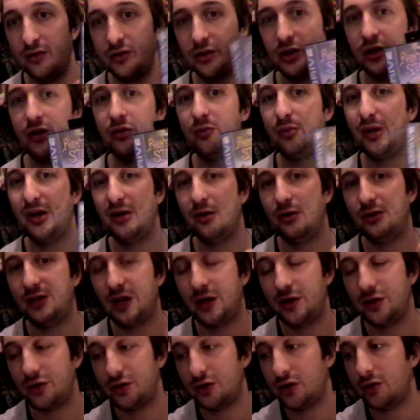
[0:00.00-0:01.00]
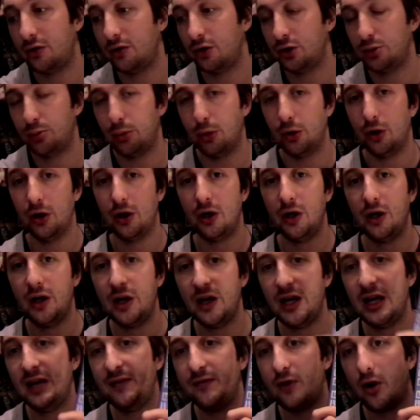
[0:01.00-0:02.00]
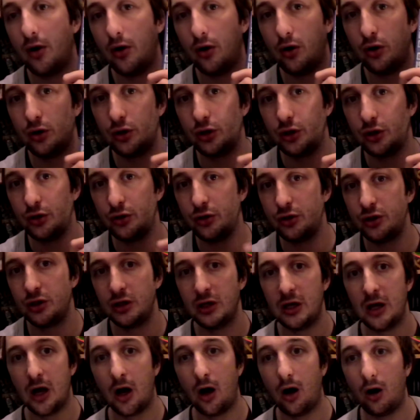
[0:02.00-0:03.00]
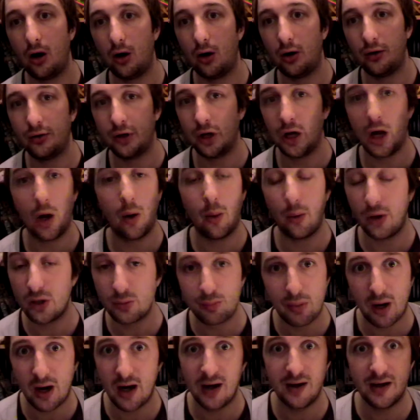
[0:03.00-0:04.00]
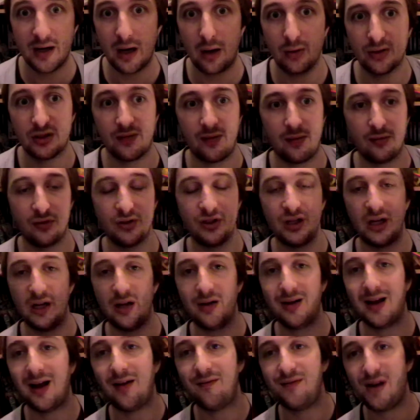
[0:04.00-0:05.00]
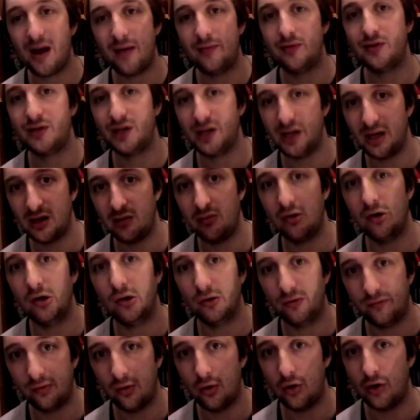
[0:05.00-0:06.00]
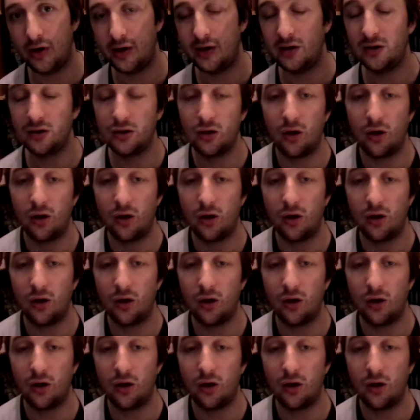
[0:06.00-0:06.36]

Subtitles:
So you pay no attention to those. But even on auctions, or the lowest Byte Nows I've ever seen, I've never seen it below 40.